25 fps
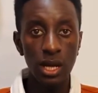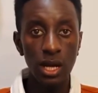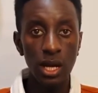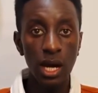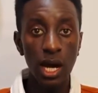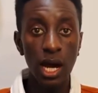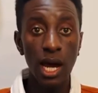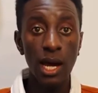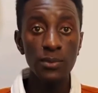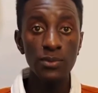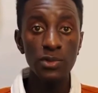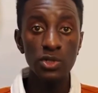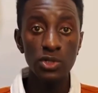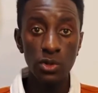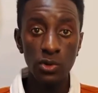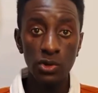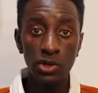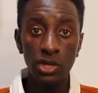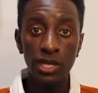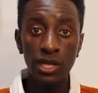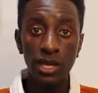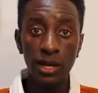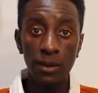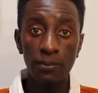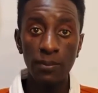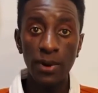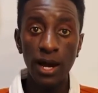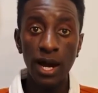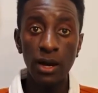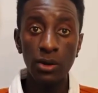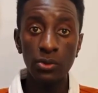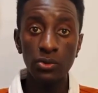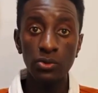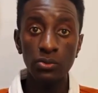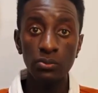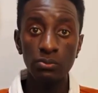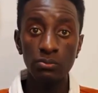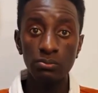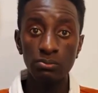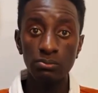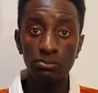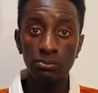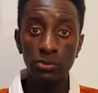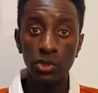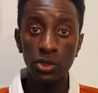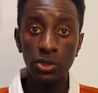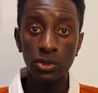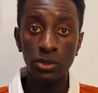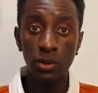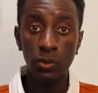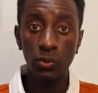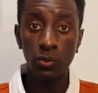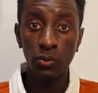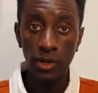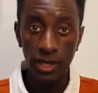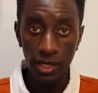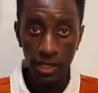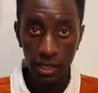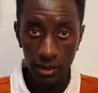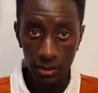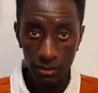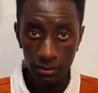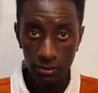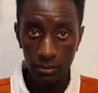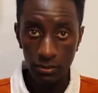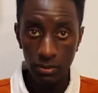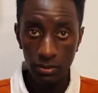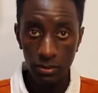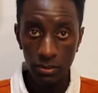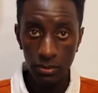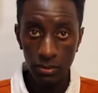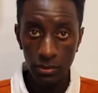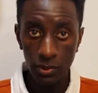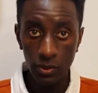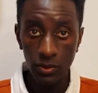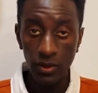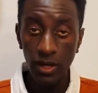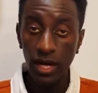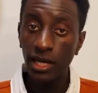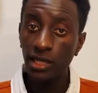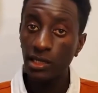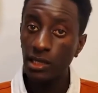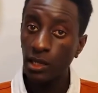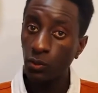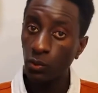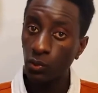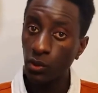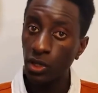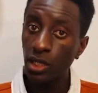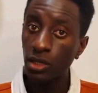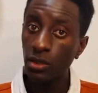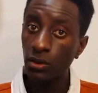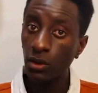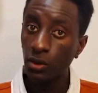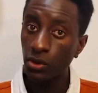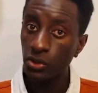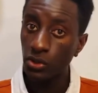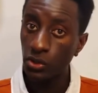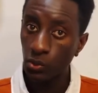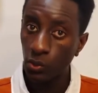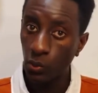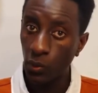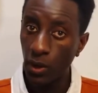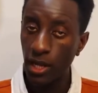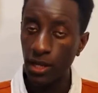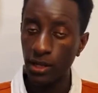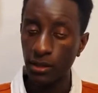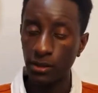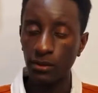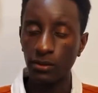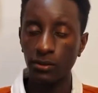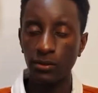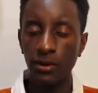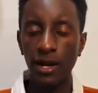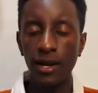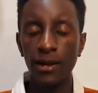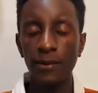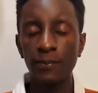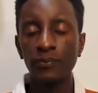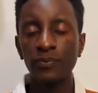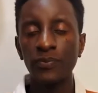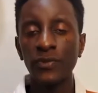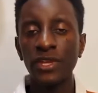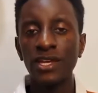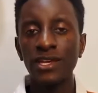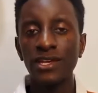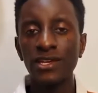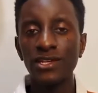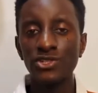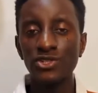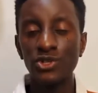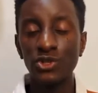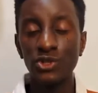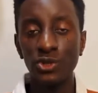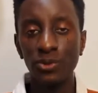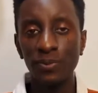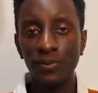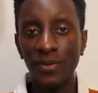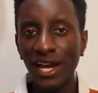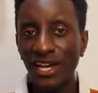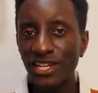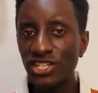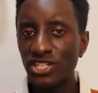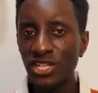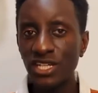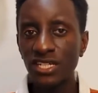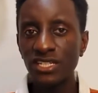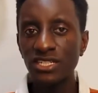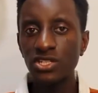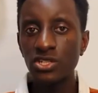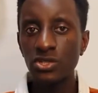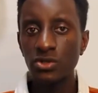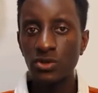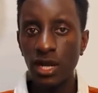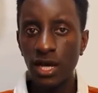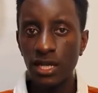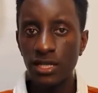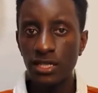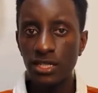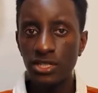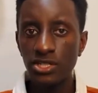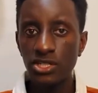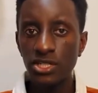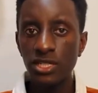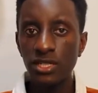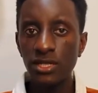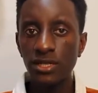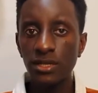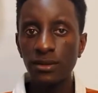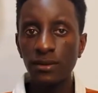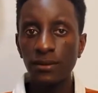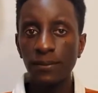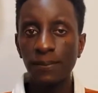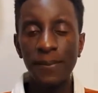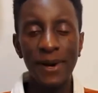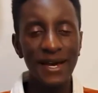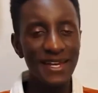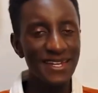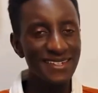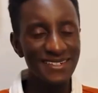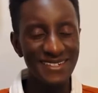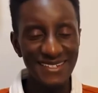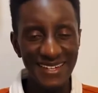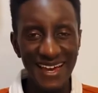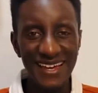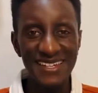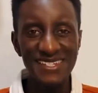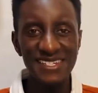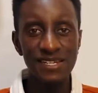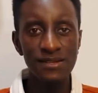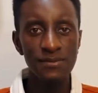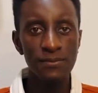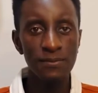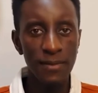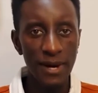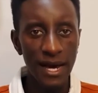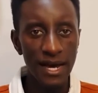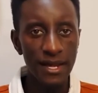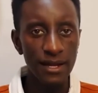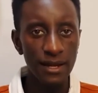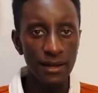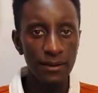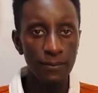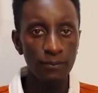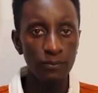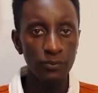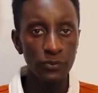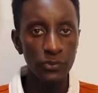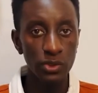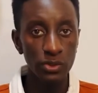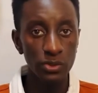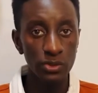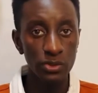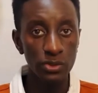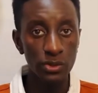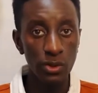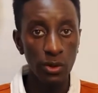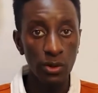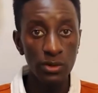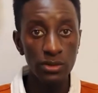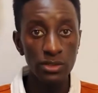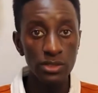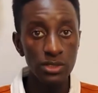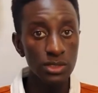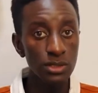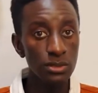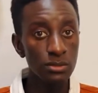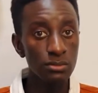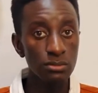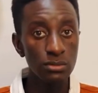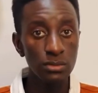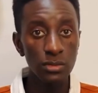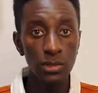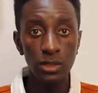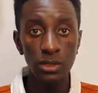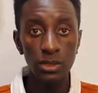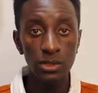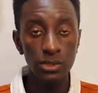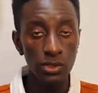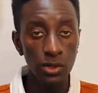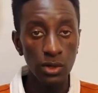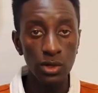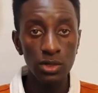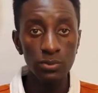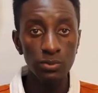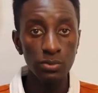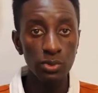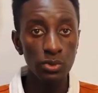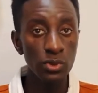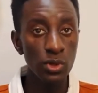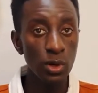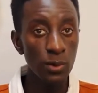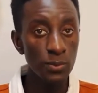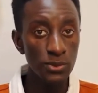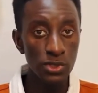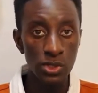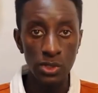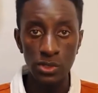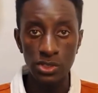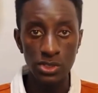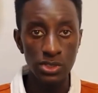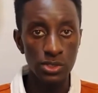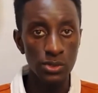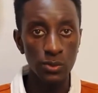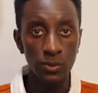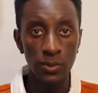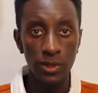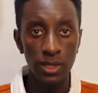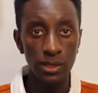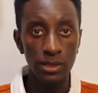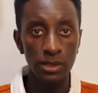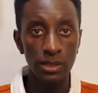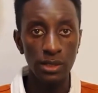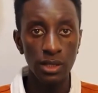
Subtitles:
I'm talking about, winning. You either win or you win, right? So you might change strategy, but it doesn't matter. You don't put options to it.